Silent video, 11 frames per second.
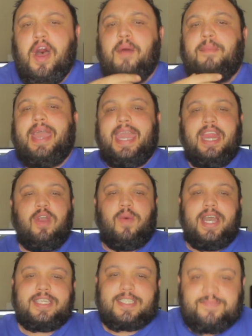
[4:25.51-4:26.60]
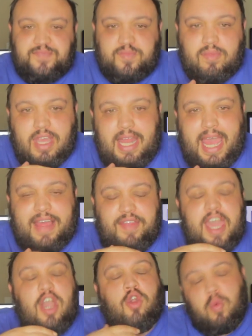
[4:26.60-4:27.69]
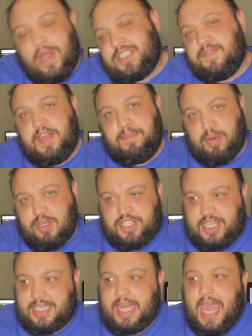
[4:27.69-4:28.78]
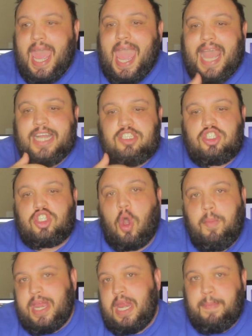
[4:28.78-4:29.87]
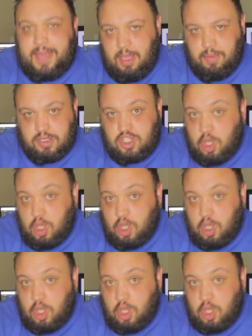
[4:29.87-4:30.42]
But anyways, like, they aggressively pushed this. And so many people,